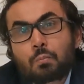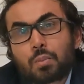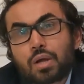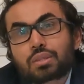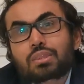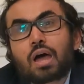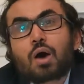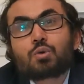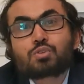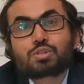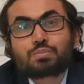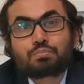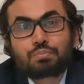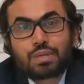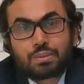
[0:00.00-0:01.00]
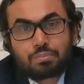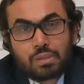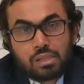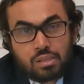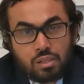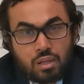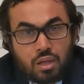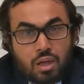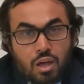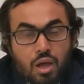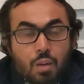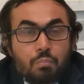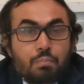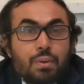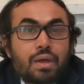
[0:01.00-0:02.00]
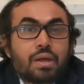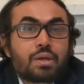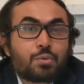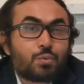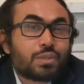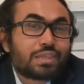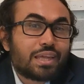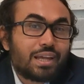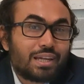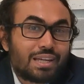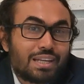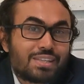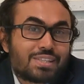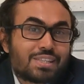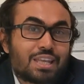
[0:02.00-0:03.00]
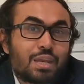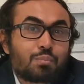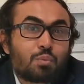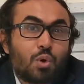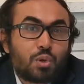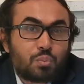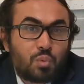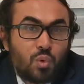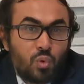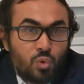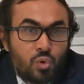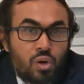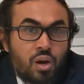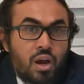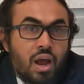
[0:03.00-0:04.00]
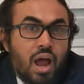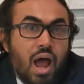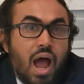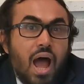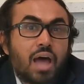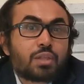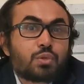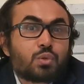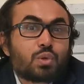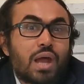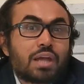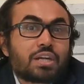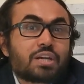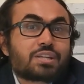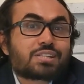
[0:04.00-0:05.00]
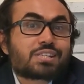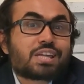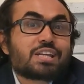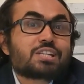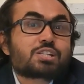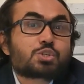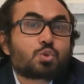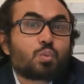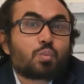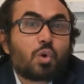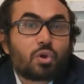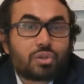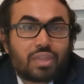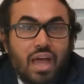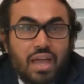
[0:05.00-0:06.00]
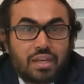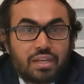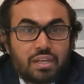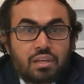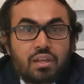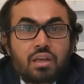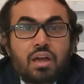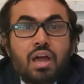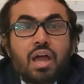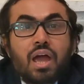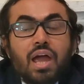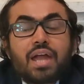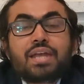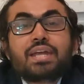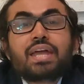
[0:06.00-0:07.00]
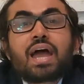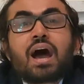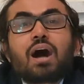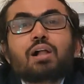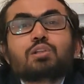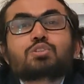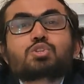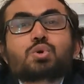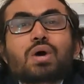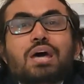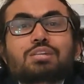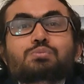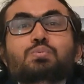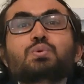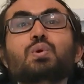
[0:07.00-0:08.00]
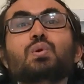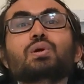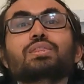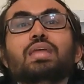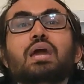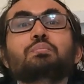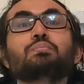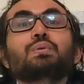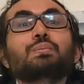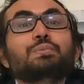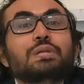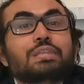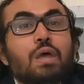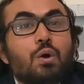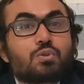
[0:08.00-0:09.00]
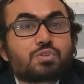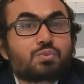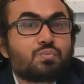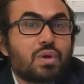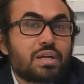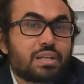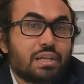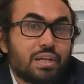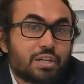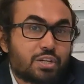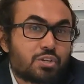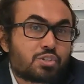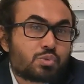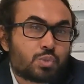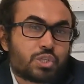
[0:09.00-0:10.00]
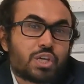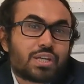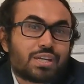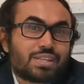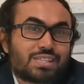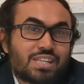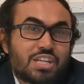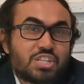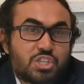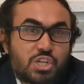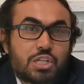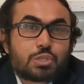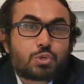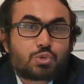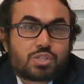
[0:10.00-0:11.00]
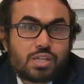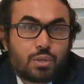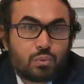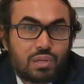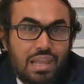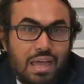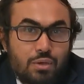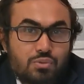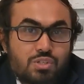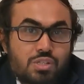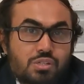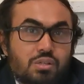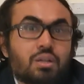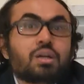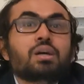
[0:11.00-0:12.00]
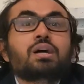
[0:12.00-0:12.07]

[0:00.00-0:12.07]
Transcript: per thousand people compared with at least 3.4 and United States 2.9. India also has fewer than 50,000 ventilators, which are essential to save lives.